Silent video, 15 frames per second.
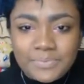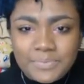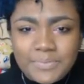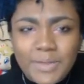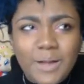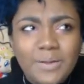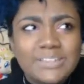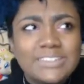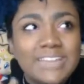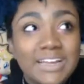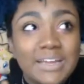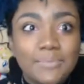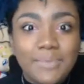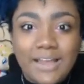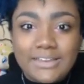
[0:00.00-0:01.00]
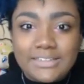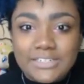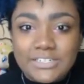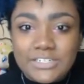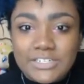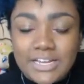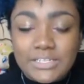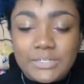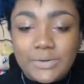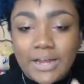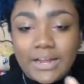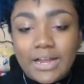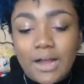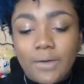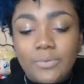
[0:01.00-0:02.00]
Probably second bad decision tattoo I
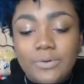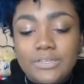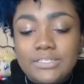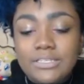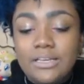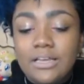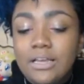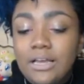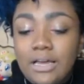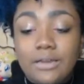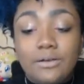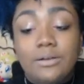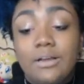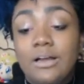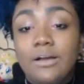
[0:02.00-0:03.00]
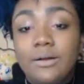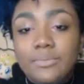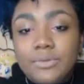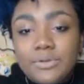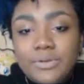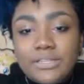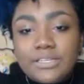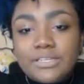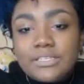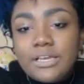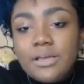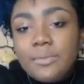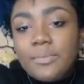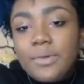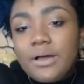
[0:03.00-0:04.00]
got was, I don't know how I'm doing this,
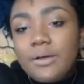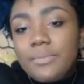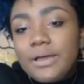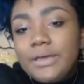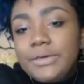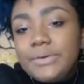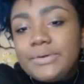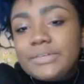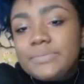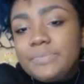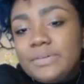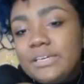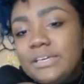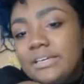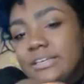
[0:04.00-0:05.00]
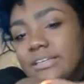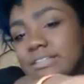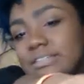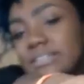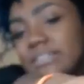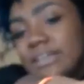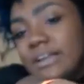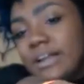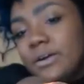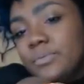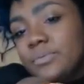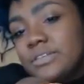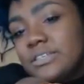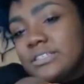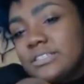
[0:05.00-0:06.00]
but my USBs. And I hope
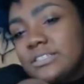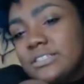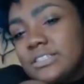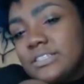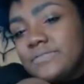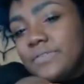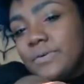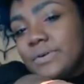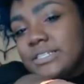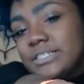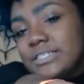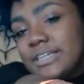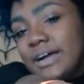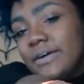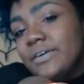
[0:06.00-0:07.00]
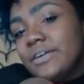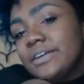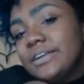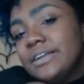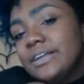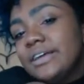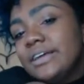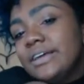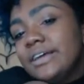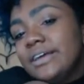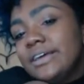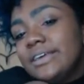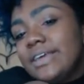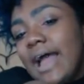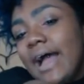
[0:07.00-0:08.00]
this focuses out.
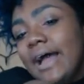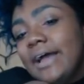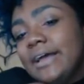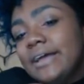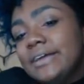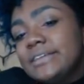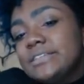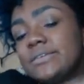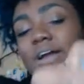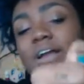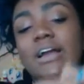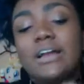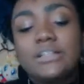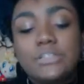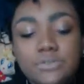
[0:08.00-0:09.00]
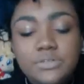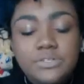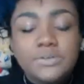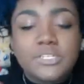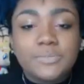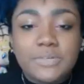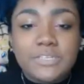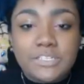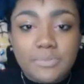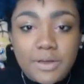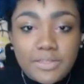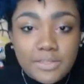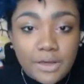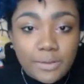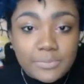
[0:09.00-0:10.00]
Yeah. So I got 2 USBs on my
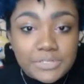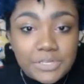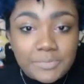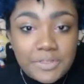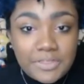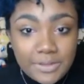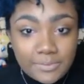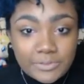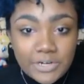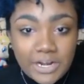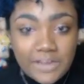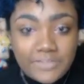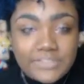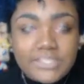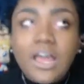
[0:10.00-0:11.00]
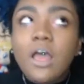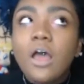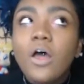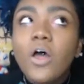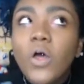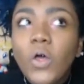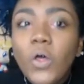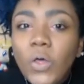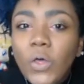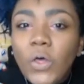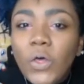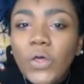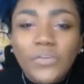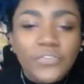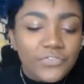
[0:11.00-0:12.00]
thumbs. They're my thumb drives.
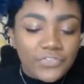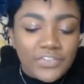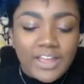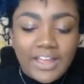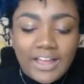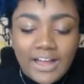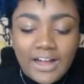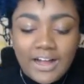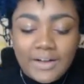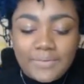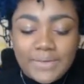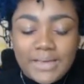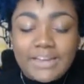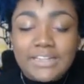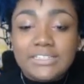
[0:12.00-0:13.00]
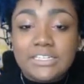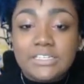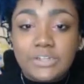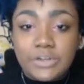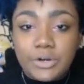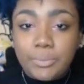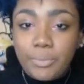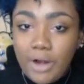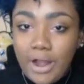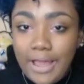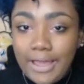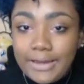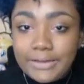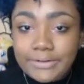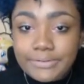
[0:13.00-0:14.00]
And it says Nerd Pride.